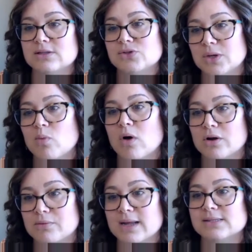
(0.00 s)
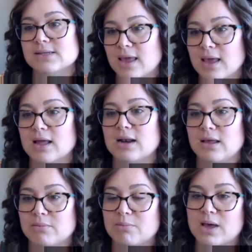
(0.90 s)
in-stream water rights can
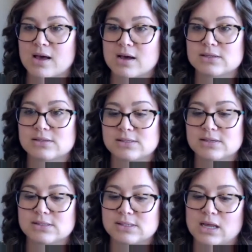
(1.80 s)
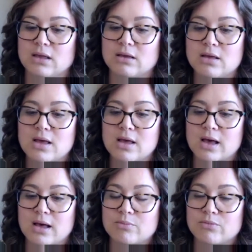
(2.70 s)
impact existing
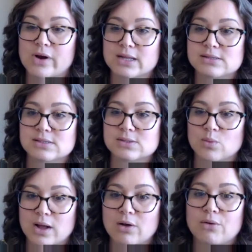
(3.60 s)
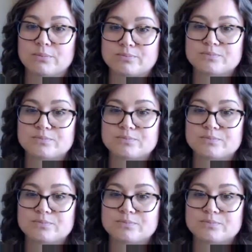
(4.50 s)
rights as well.